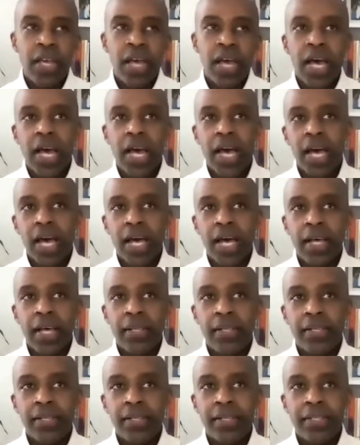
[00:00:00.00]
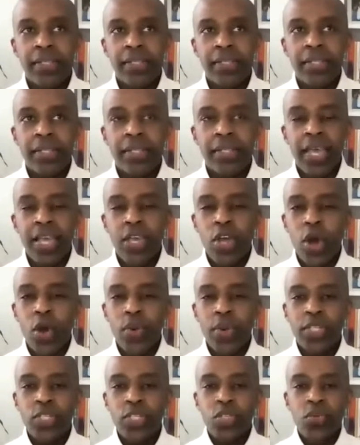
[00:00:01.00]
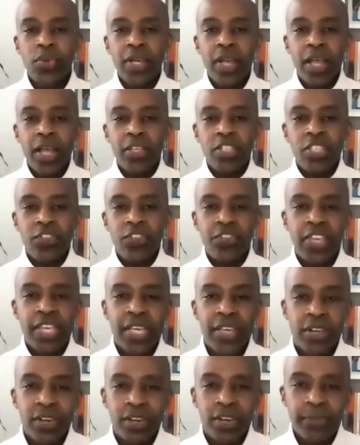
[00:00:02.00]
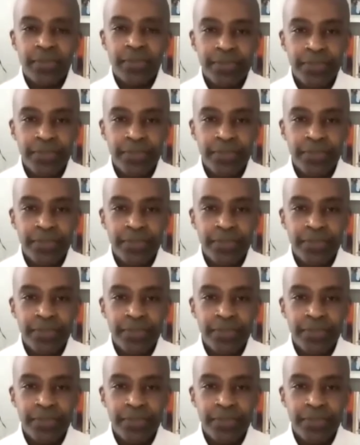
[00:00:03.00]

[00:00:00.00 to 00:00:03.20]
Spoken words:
they go into another sphere.